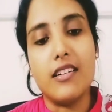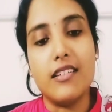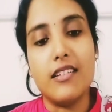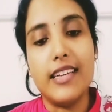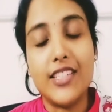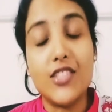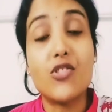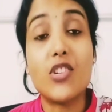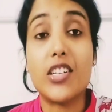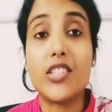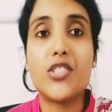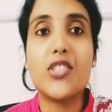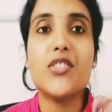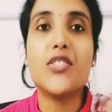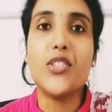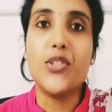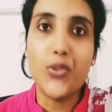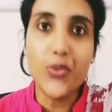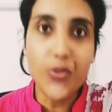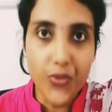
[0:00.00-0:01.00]
instructions
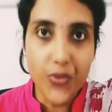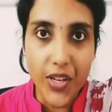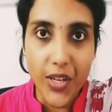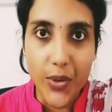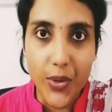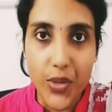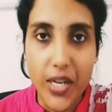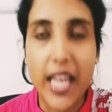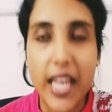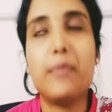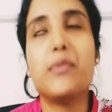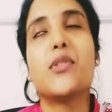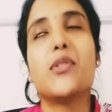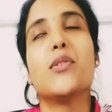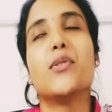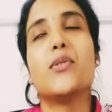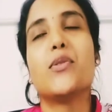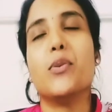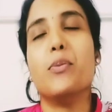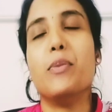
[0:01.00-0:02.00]
into phenotypes.
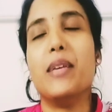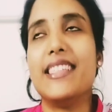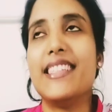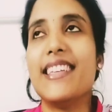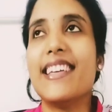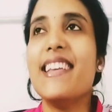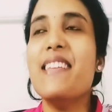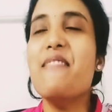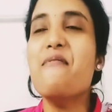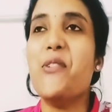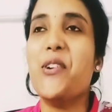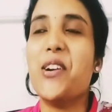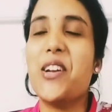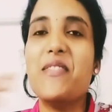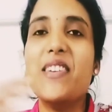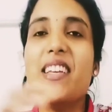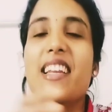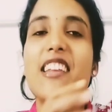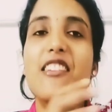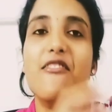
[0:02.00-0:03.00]
So basically, whatever
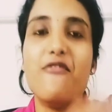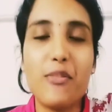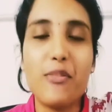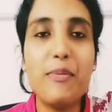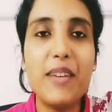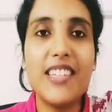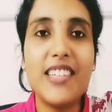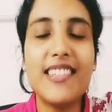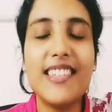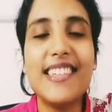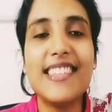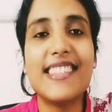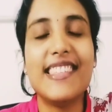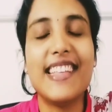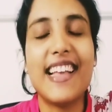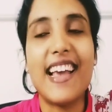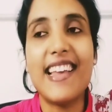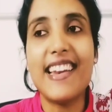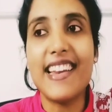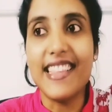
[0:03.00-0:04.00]
information is
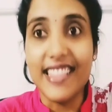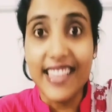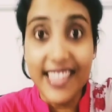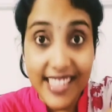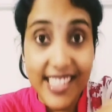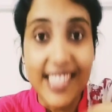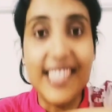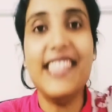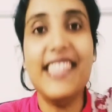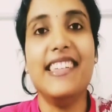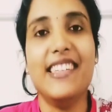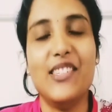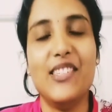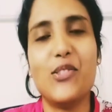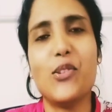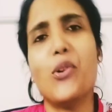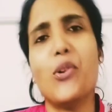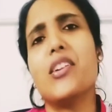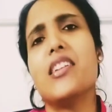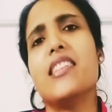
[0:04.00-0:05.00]
there in the genes
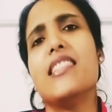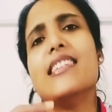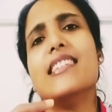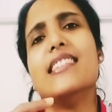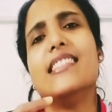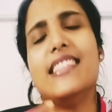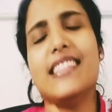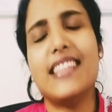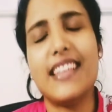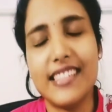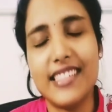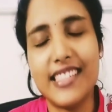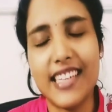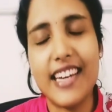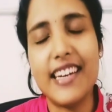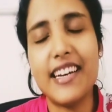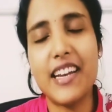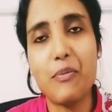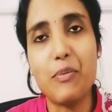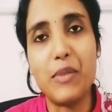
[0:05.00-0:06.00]
or in the
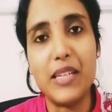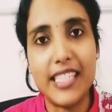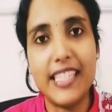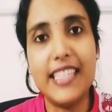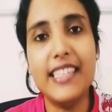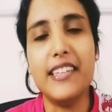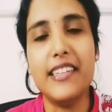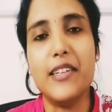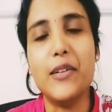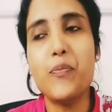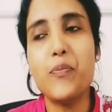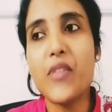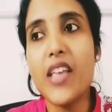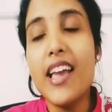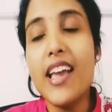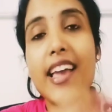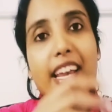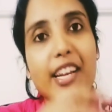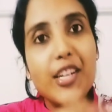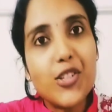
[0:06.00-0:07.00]
genetic material,
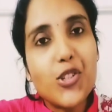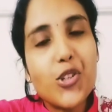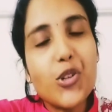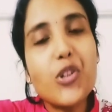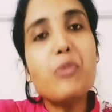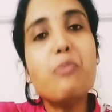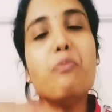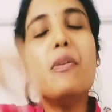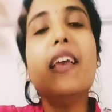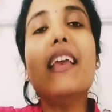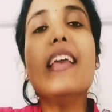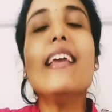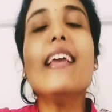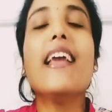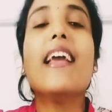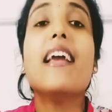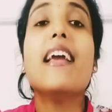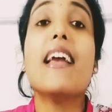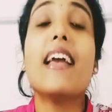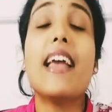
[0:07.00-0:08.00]
it should be
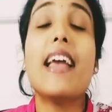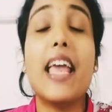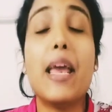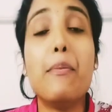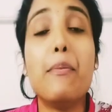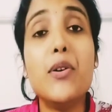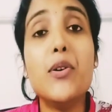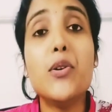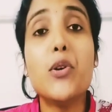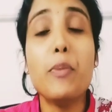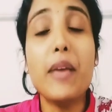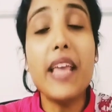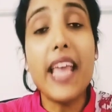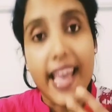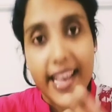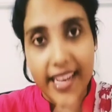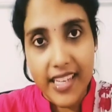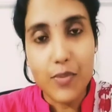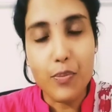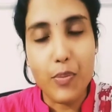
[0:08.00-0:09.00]
able to be
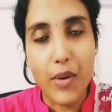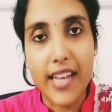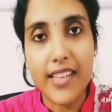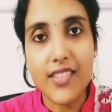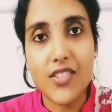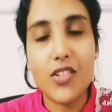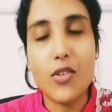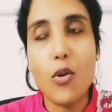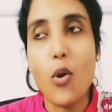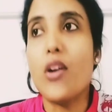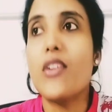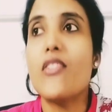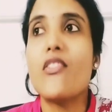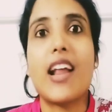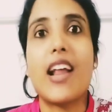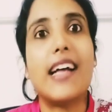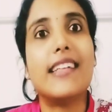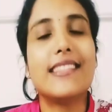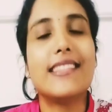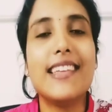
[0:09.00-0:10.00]
expressed or
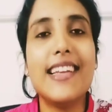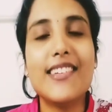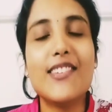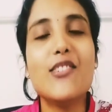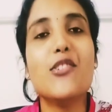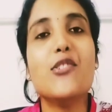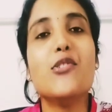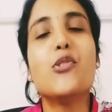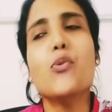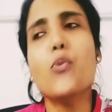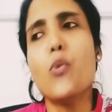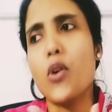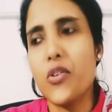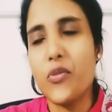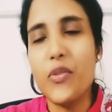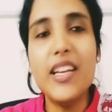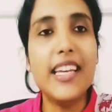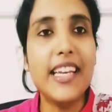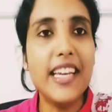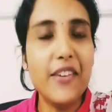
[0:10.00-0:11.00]
translated into what
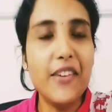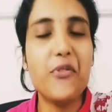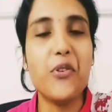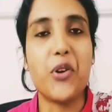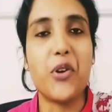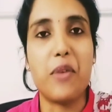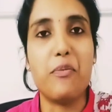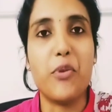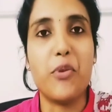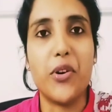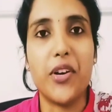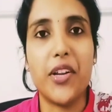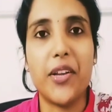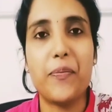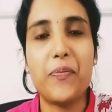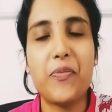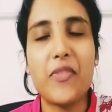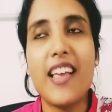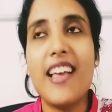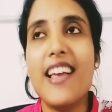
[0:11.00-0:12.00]
we need for our body.
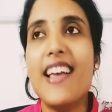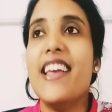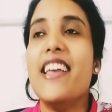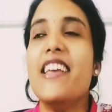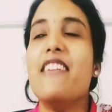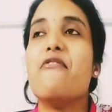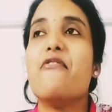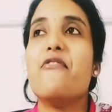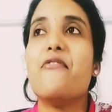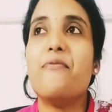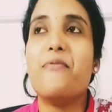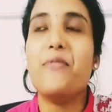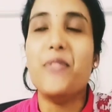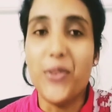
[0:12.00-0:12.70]
If